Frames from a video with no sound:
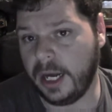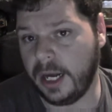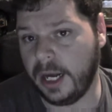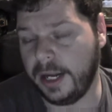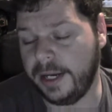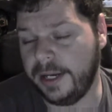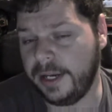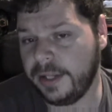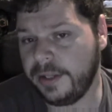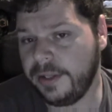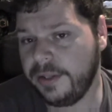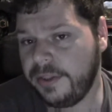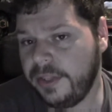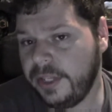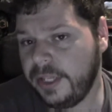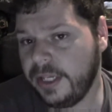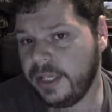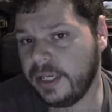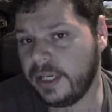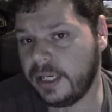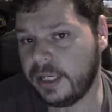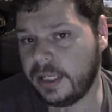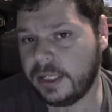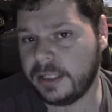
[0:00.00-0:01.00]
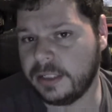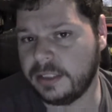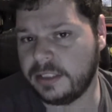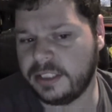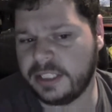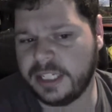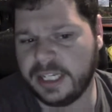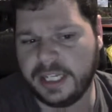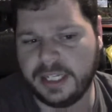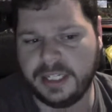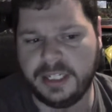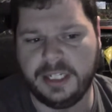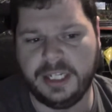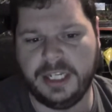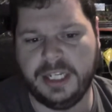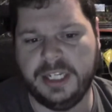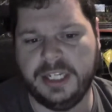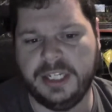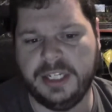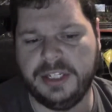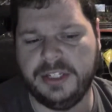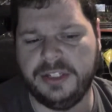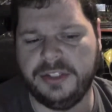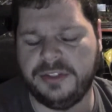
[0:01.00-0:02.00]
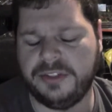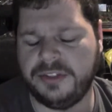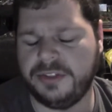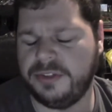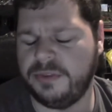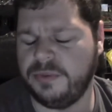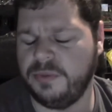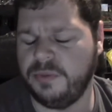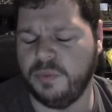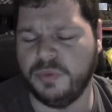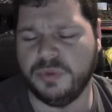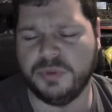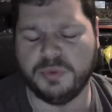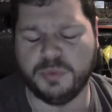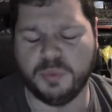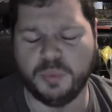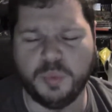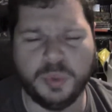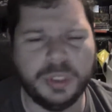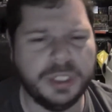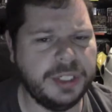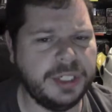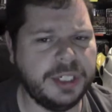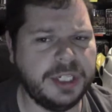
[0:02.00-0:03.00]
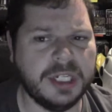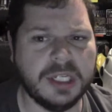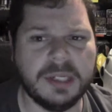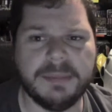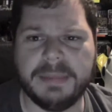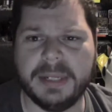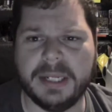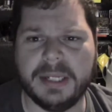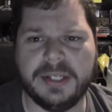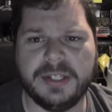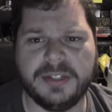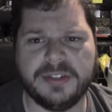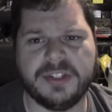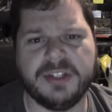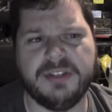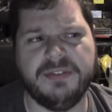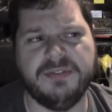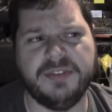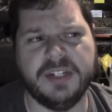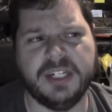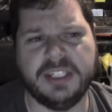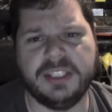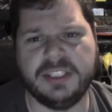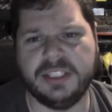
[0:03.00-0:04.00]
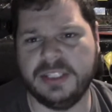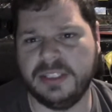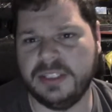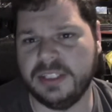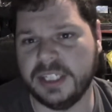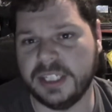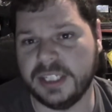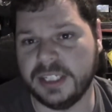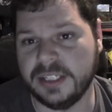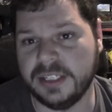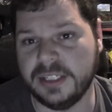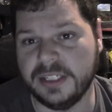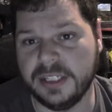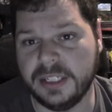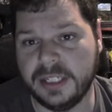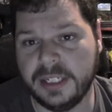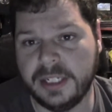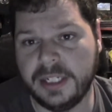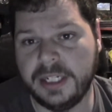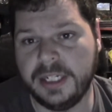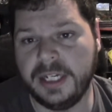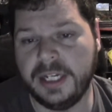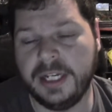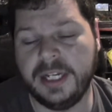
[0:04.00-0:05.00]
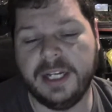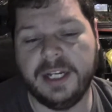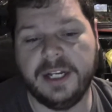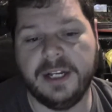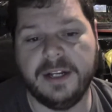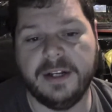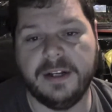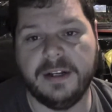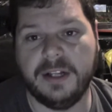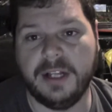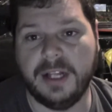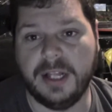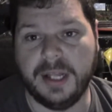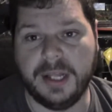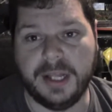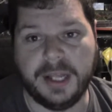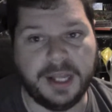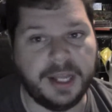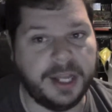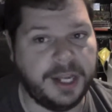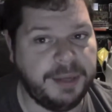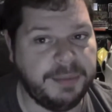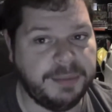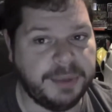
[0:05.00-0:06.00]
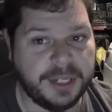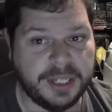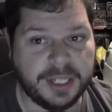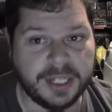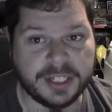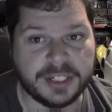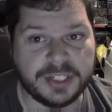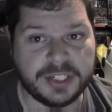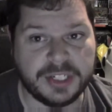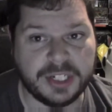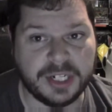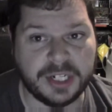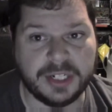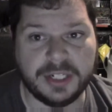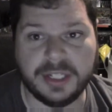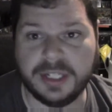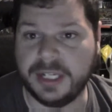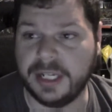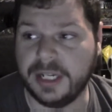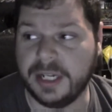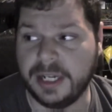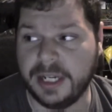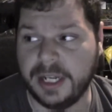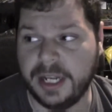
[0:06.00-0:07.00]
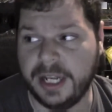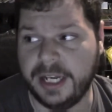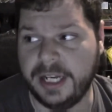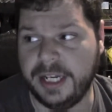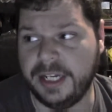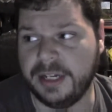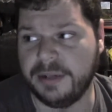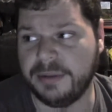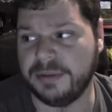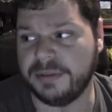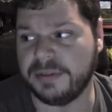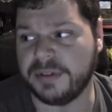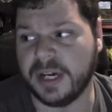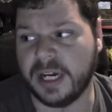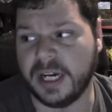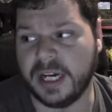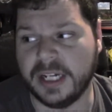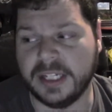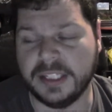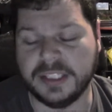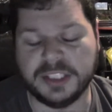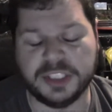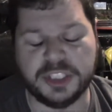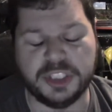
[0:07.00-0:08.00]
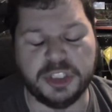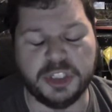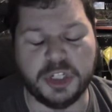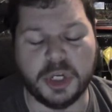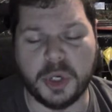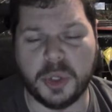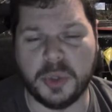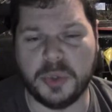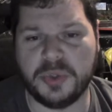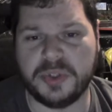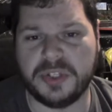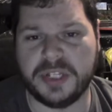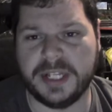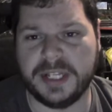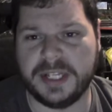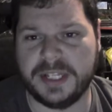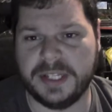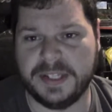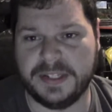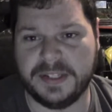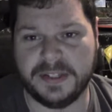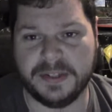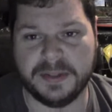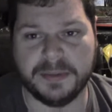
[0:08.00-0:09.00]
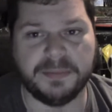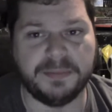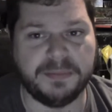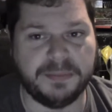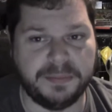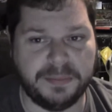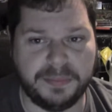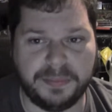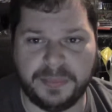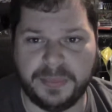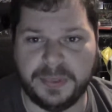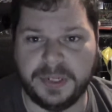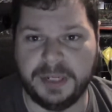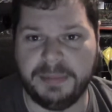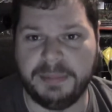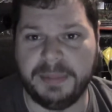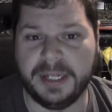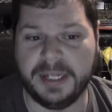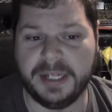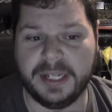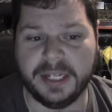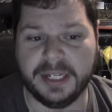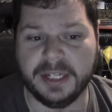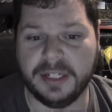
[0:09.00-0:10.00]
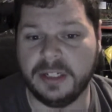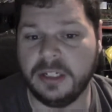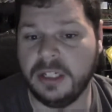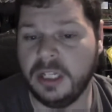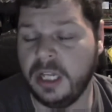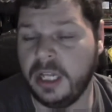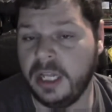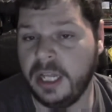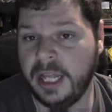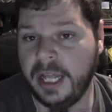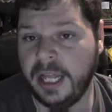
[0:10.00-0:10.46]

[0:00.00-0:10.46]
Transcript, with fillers: Another thing I'll say is was really good about this convention, and anybody that's done uh, any number of cons knows that this is a pretty big deal